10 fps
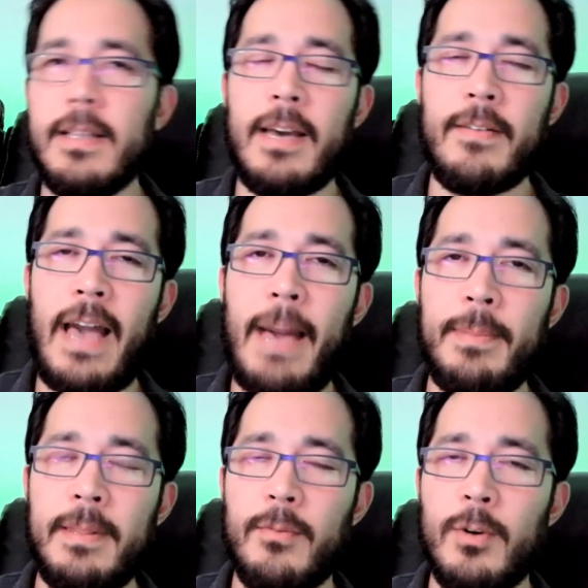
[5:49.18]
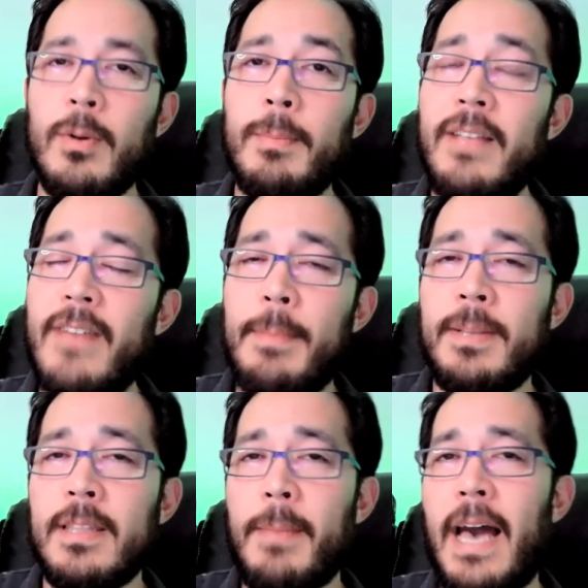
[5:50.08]
have happened or what might have
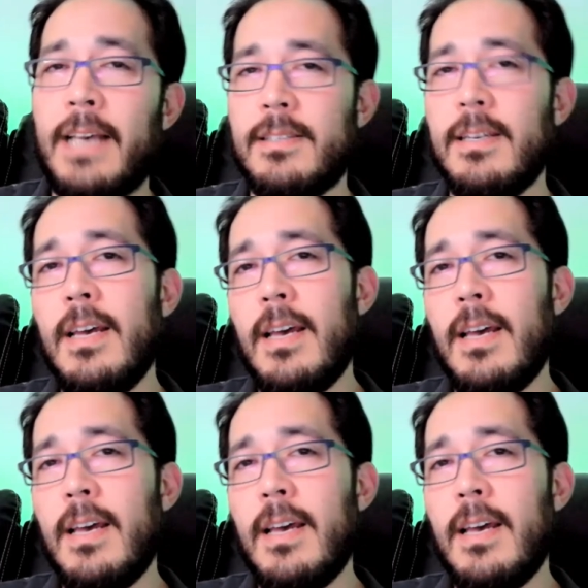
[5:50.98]
happened in the past